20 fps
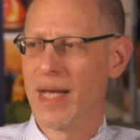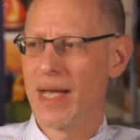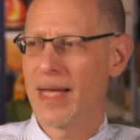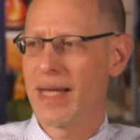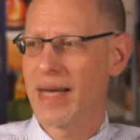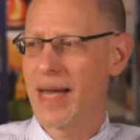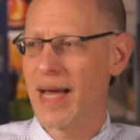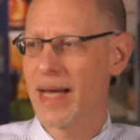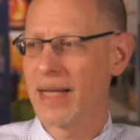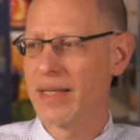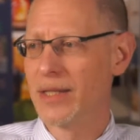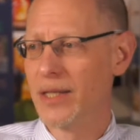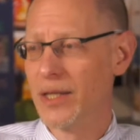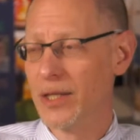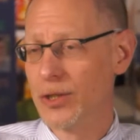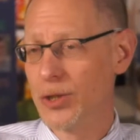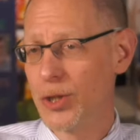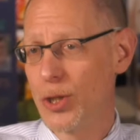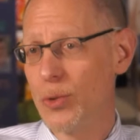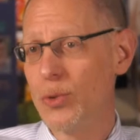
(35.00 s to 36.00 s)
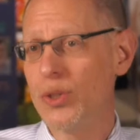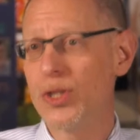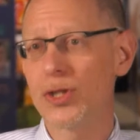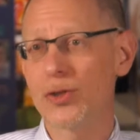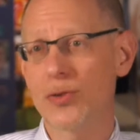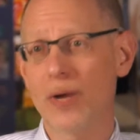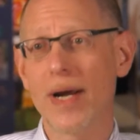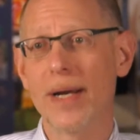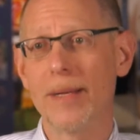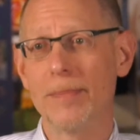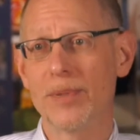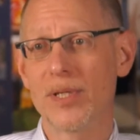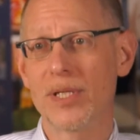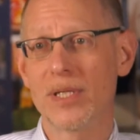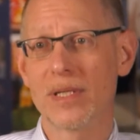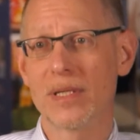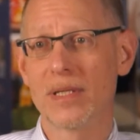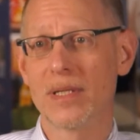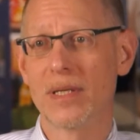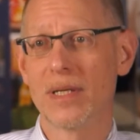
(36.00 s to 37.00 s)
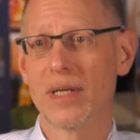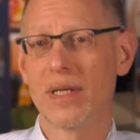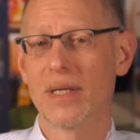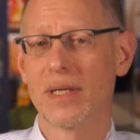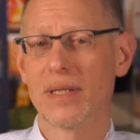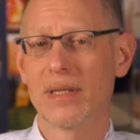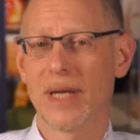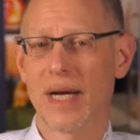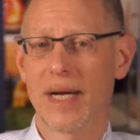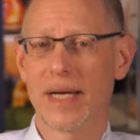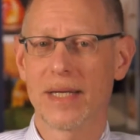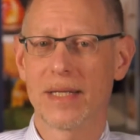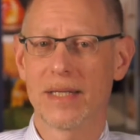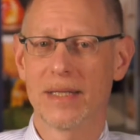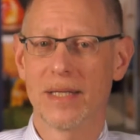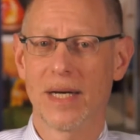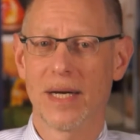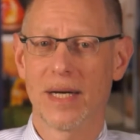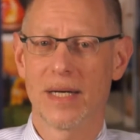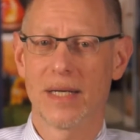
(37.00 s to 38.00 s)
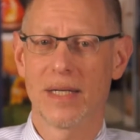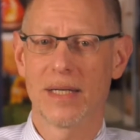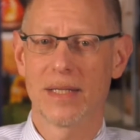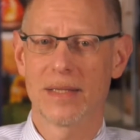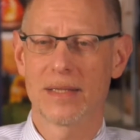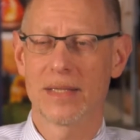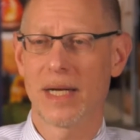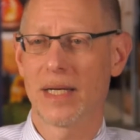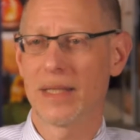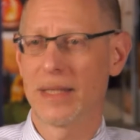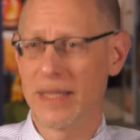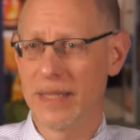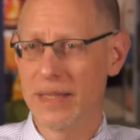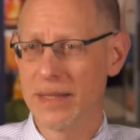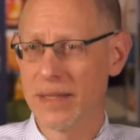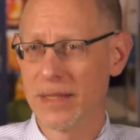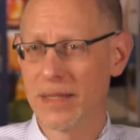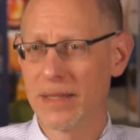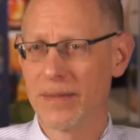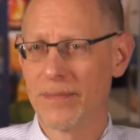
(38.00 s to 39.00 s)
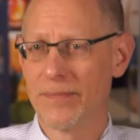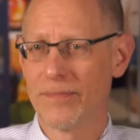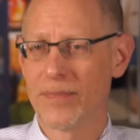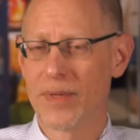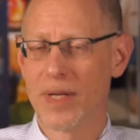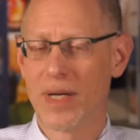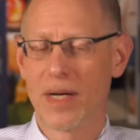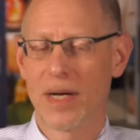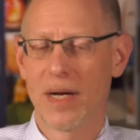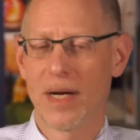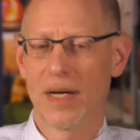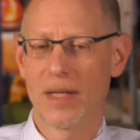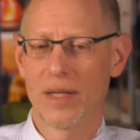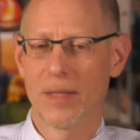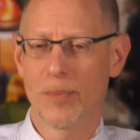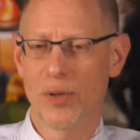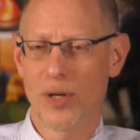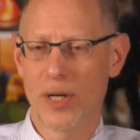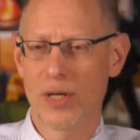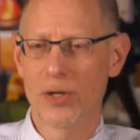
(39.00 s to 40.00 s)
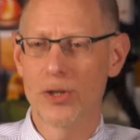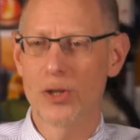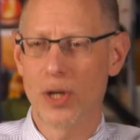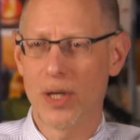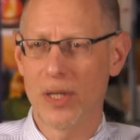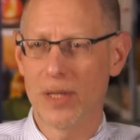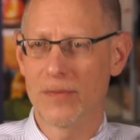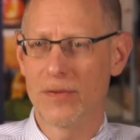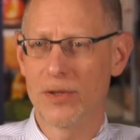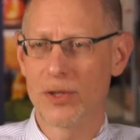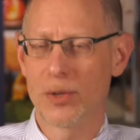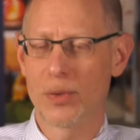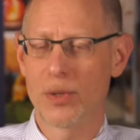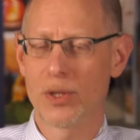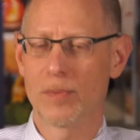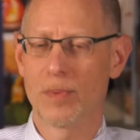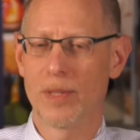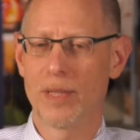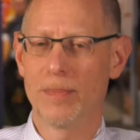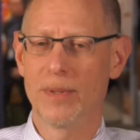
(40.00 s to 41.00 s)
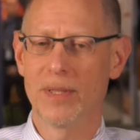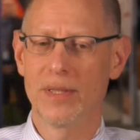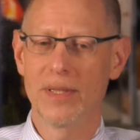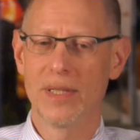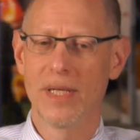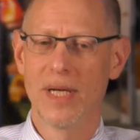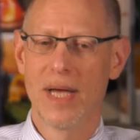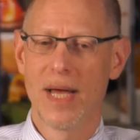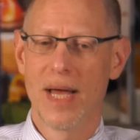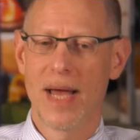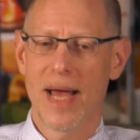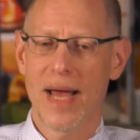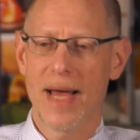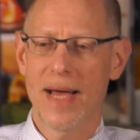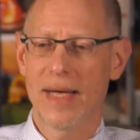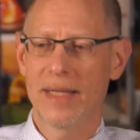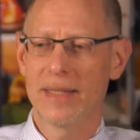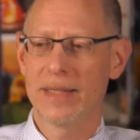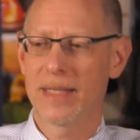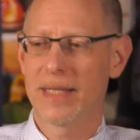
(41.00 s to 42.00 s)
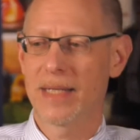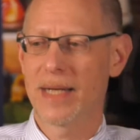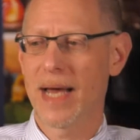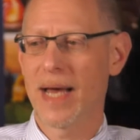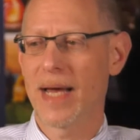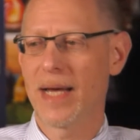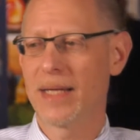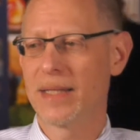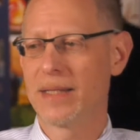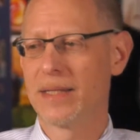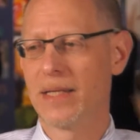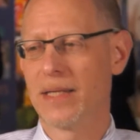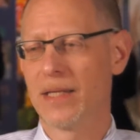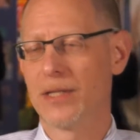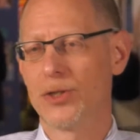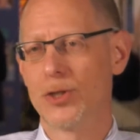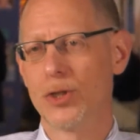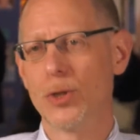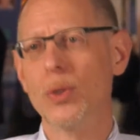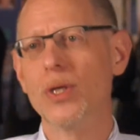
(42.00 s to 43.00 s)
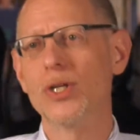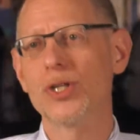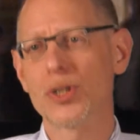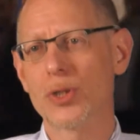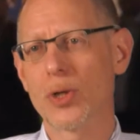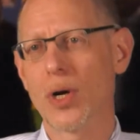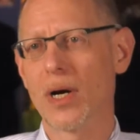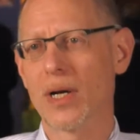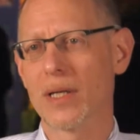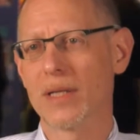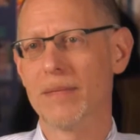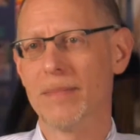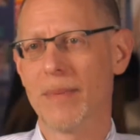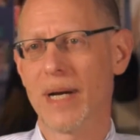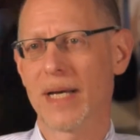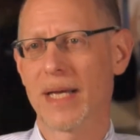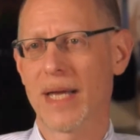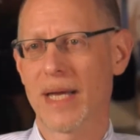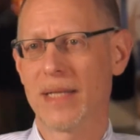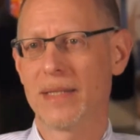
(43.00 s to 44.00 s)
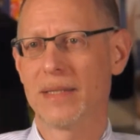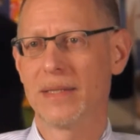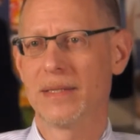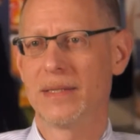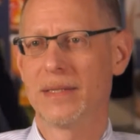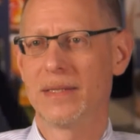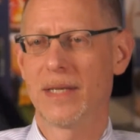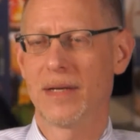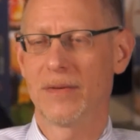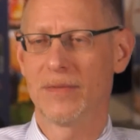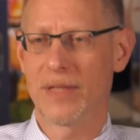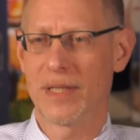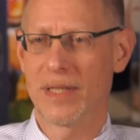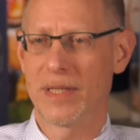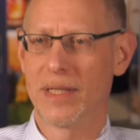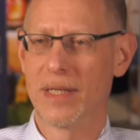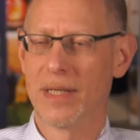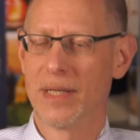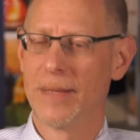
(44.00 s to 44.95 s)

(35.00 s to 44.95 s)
It had two stripes, like the talit, the prayer shawl of the Jewish people, and it had the Jewish star, the Magen David.